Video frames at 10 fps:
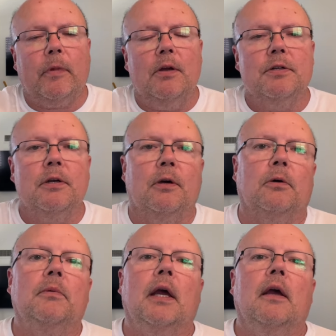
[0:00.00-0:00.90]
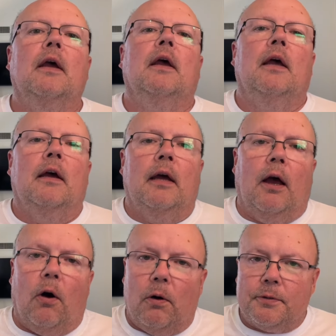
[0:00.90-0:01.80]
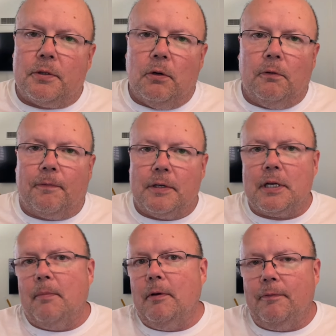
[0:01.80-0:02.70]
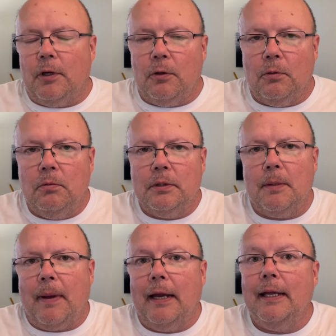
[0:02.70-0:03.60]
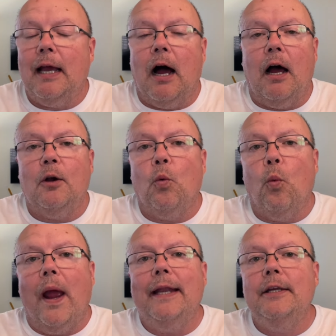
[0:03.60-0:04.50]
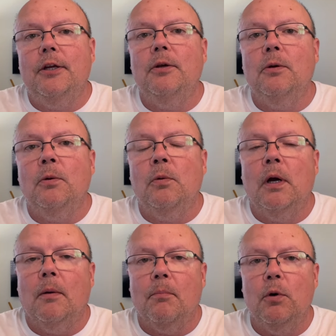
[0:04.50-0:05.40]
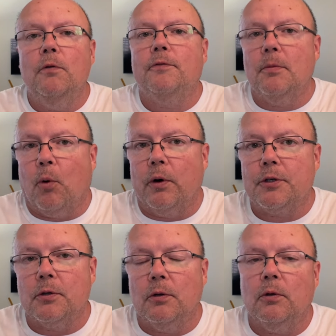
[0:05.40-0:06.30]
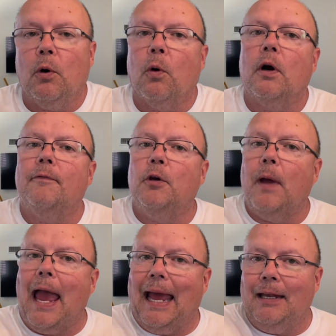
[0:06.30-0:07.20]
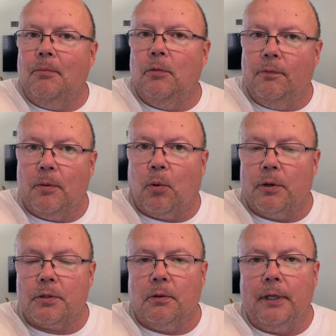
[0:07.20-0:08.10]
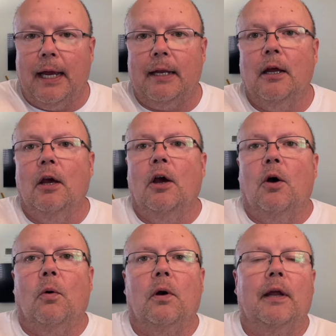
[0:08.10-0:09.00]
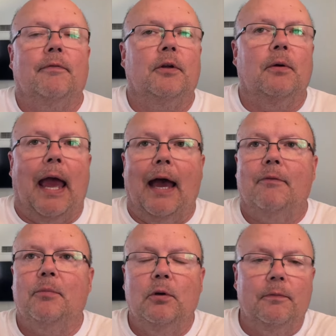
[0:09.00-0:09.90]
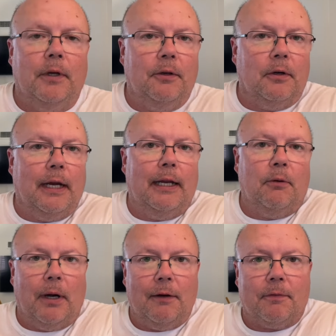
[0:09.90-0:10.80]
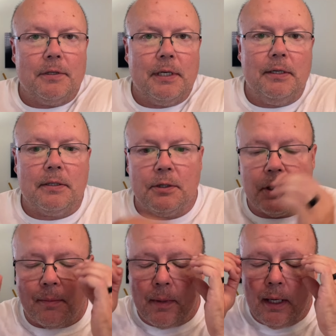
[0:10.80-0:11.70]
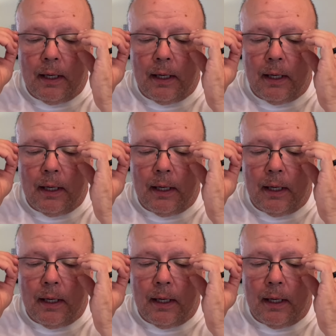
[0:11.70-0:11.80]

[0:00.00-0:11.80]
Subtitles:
So also, for some of you, depending on when you move to Portugal, or if you hadn't moved to Portugal yet, or if you have moved and you're getting ready for citizenship,